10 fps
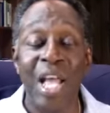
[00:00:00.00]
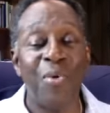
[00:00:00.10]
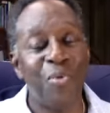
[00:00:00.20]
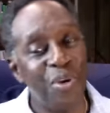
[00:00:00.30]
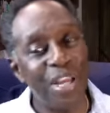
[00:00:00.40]

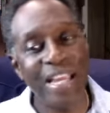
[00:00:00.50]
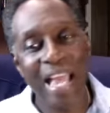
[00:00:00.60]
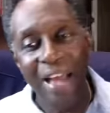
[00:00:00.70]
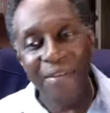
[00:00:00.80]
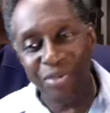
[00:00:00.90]
We
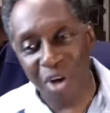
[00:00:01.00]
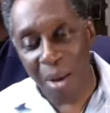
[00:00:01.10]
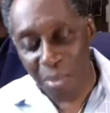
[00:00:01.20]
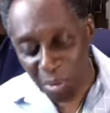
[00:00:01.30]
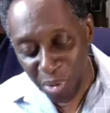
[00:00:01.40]
have
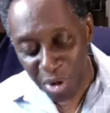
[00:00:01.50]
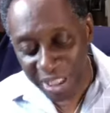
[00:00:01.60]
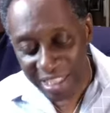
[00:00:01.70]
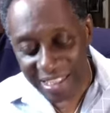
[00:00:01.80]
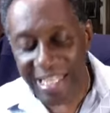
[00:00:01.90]
trouble
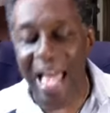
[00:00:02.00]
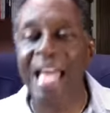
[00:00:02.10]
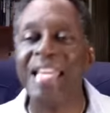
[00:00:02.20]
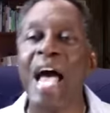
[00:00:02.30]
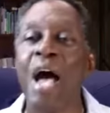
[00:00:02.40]
putting
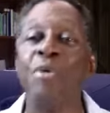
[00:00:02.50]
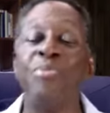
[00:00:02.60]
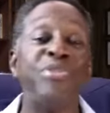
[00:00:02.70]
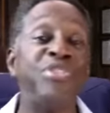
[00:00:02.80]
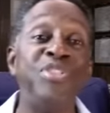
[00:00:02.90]
aside our
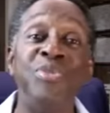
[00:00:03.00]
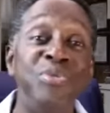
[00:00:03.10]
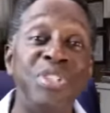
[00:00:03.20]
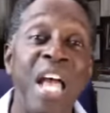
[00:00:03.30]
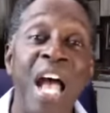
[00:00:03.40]

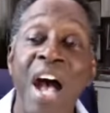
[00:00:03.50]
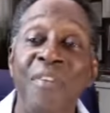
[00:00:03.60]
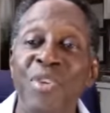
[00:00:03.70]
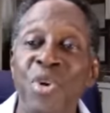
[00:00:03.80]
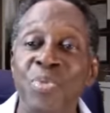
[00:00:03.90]
pursuit of
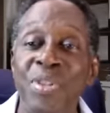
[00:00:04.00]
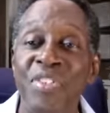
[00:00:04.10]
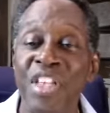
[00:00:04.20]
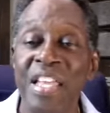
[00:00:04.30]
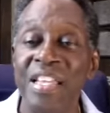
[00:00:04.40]
human
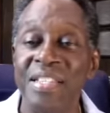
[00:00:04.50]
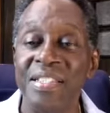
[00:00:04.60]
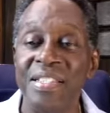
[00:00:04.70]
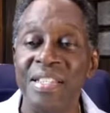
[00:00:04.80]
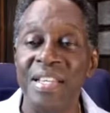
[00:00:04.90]

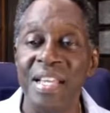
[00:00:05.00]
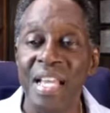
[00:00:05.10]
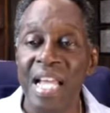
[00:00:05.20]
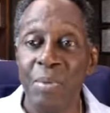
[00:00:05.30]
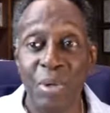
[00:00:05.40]
things.
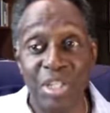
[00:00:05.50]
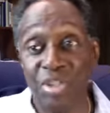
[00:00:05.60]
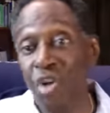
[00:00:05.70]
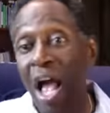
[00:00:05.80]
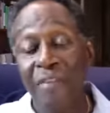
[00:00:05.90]
We
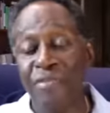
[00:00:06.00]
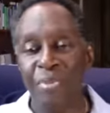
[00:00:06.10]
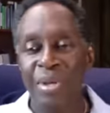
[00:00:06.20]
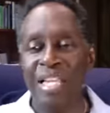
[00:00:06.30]
strive to be